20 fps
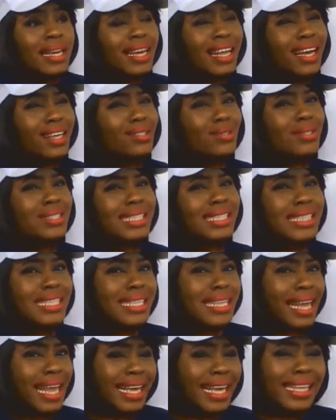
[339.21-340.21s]
They are just
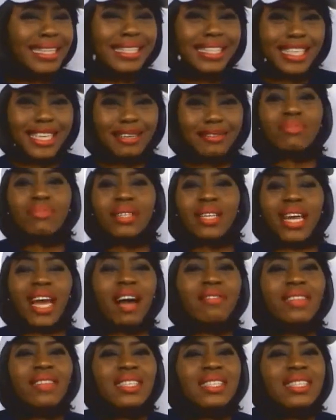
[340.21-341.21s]
negative. They
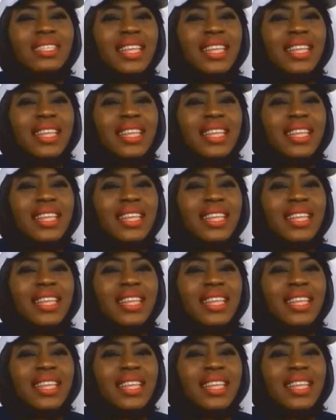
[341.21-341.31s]
have this